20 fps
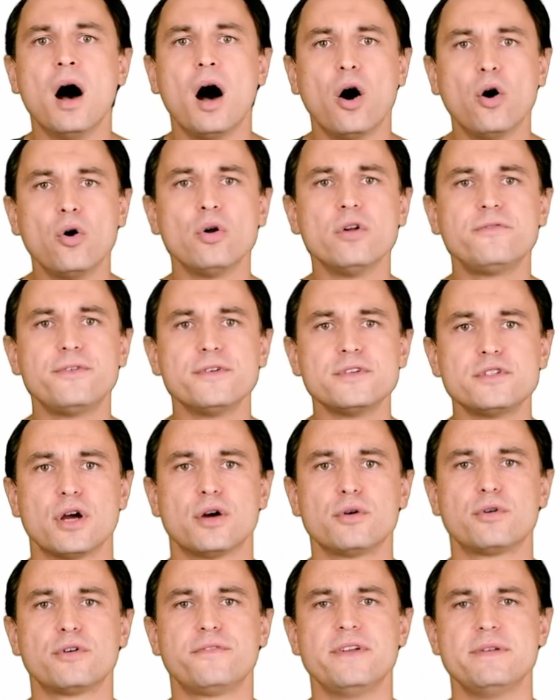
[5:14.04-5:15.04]
All
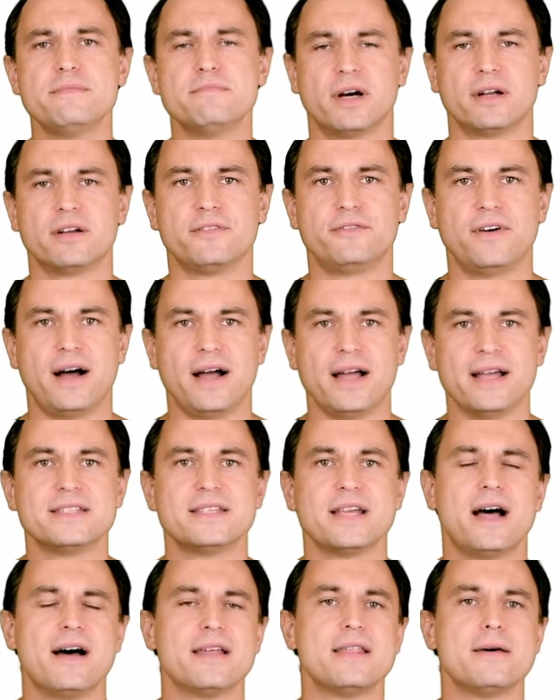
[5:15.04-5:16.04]
photography modifiers
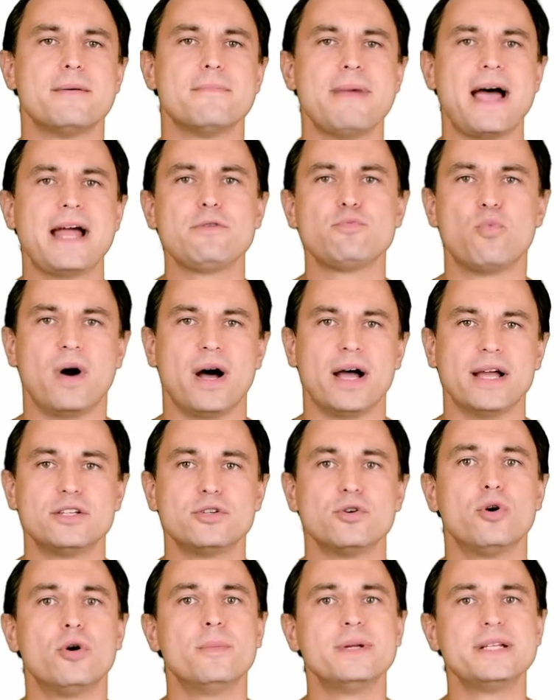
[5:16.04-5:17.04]
are either matte white
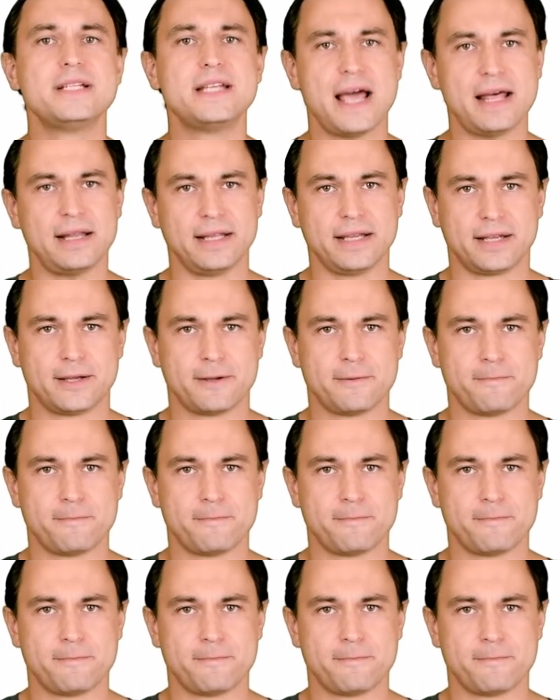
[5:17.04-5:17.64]
or metallic.